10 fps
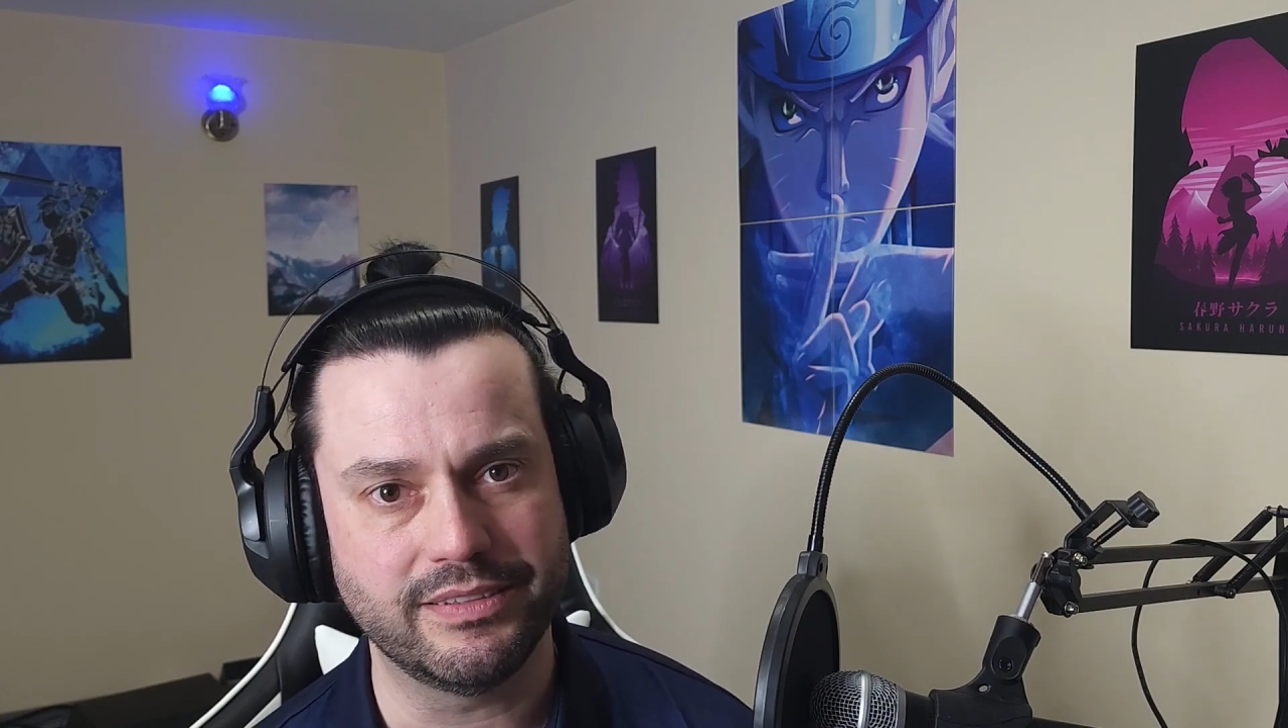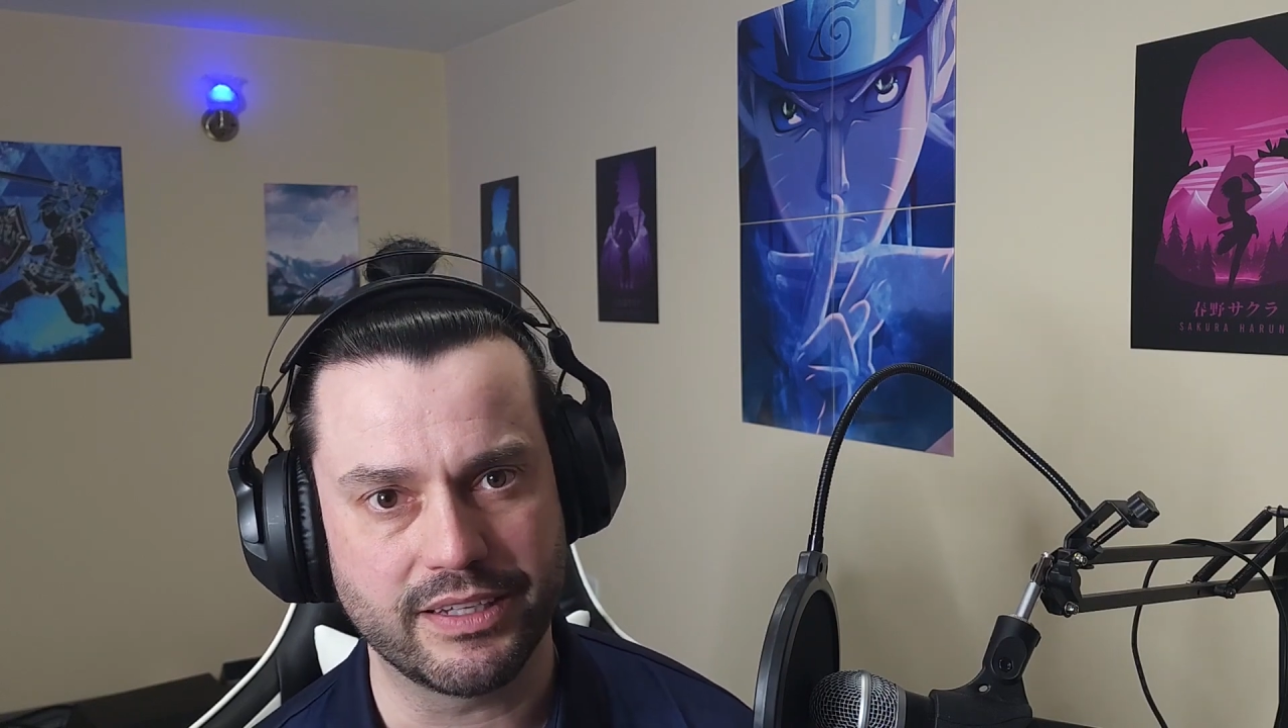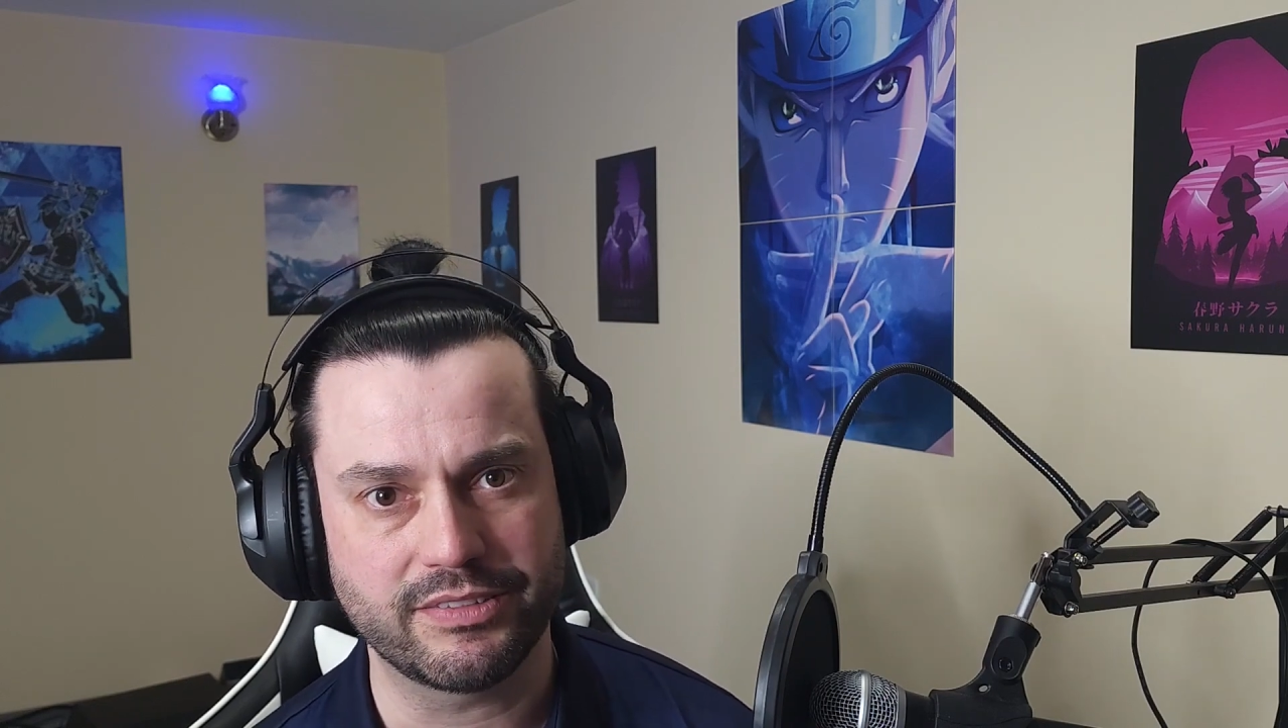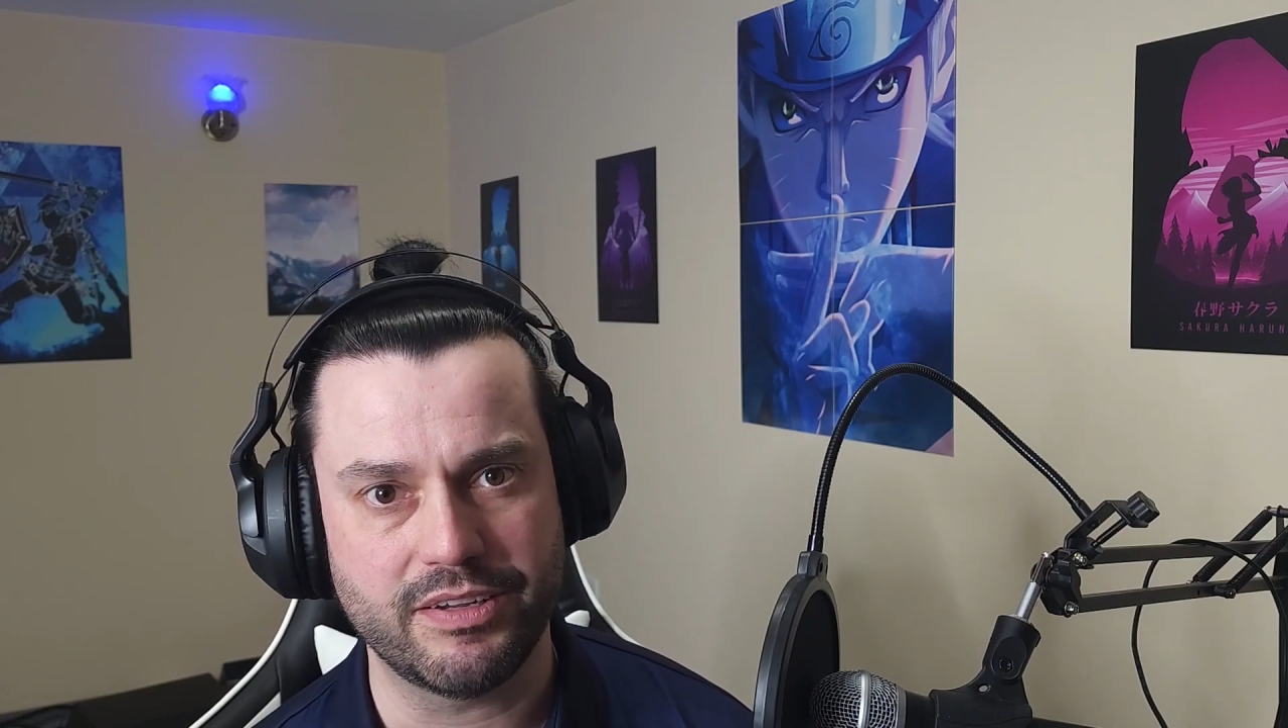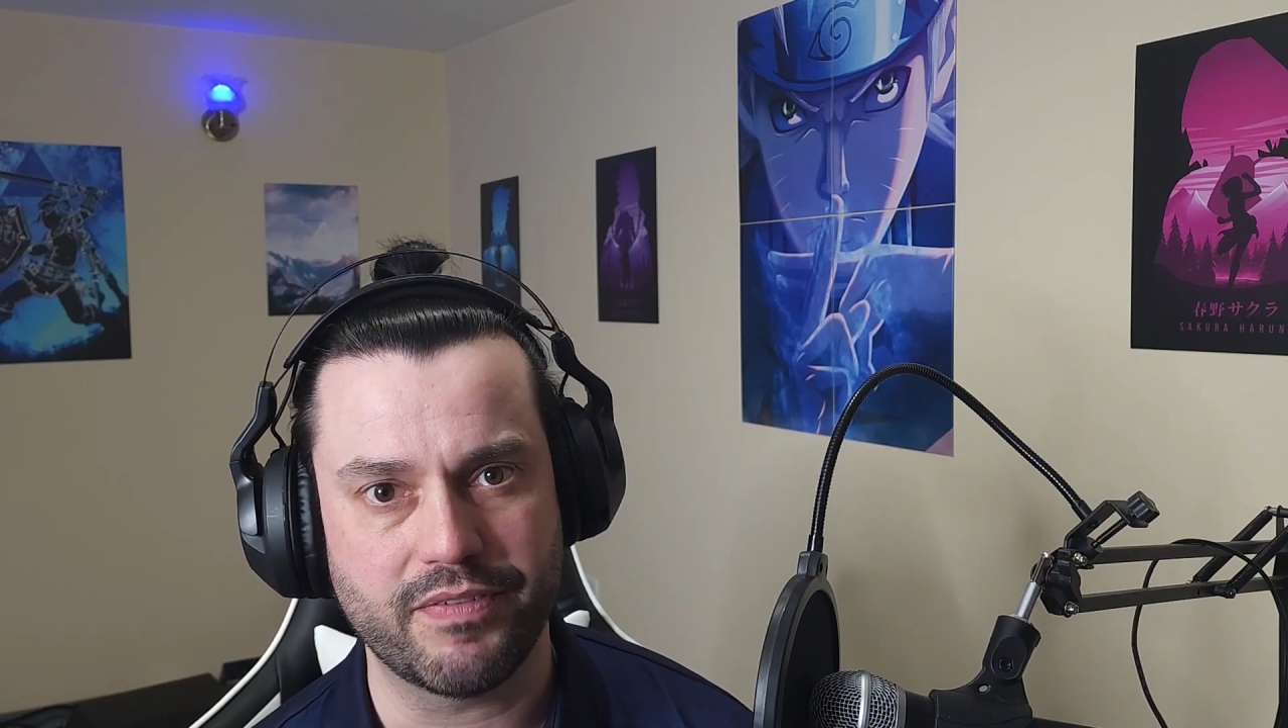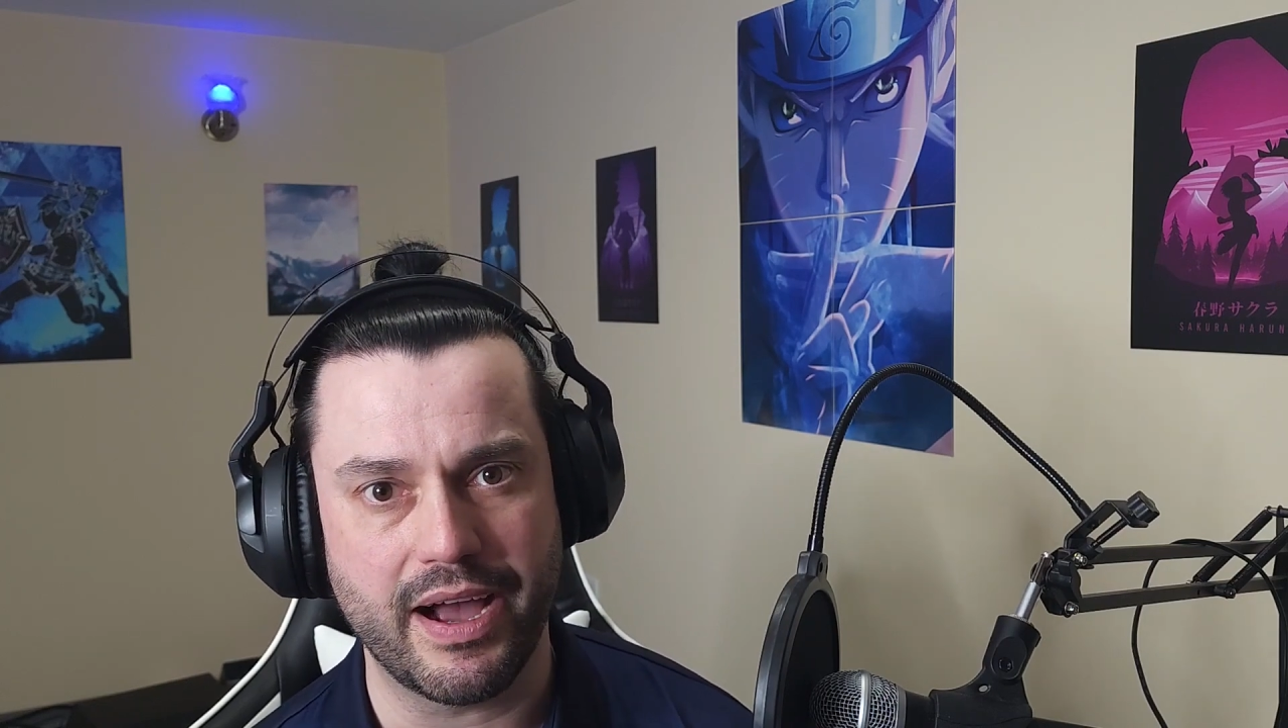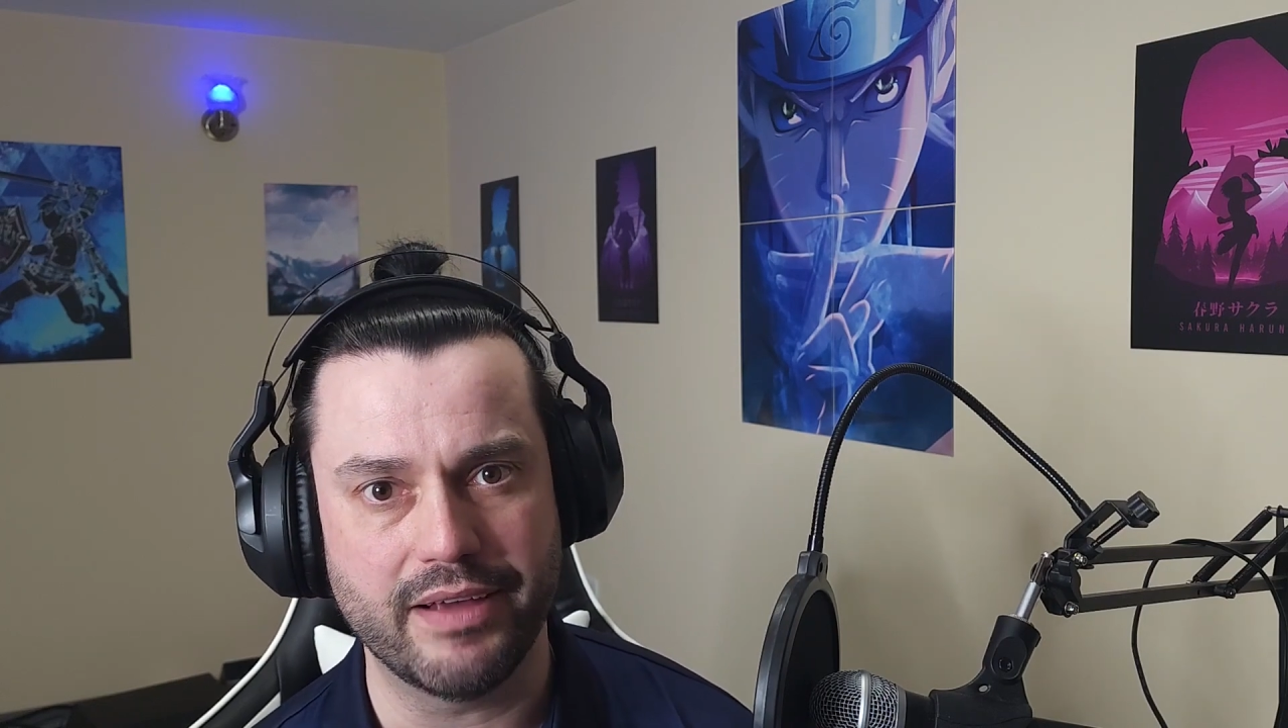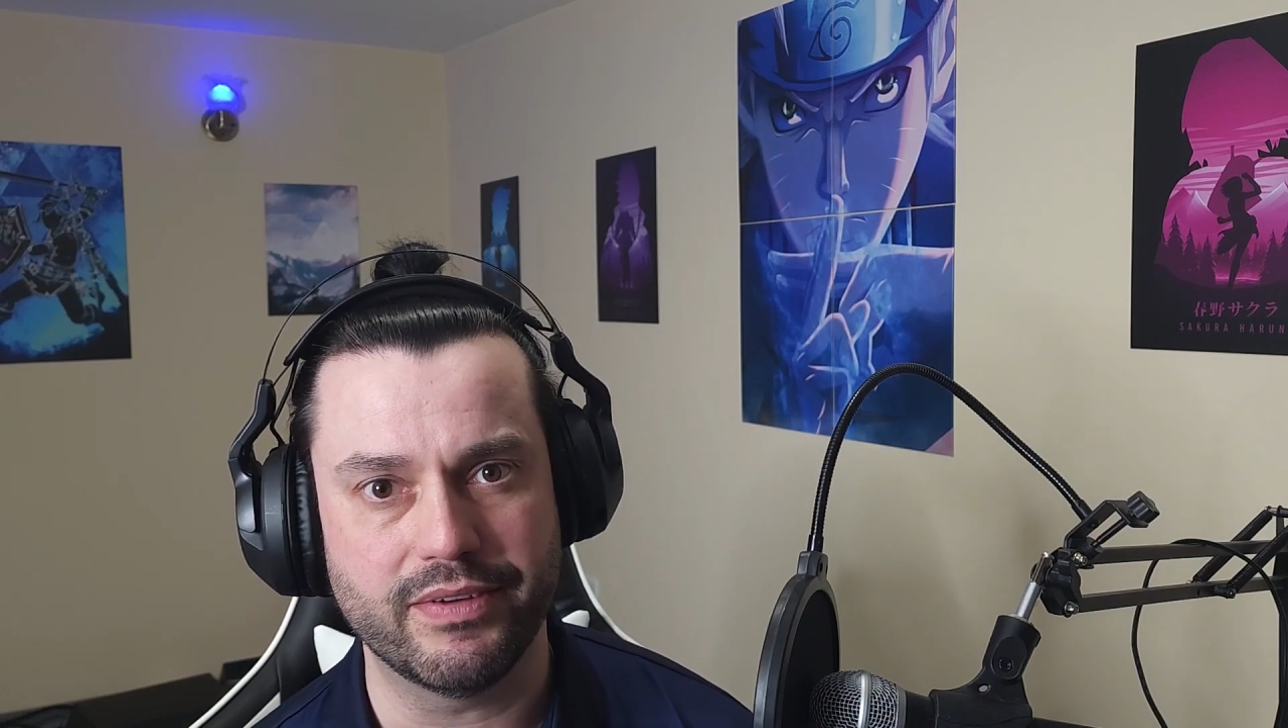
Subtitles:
65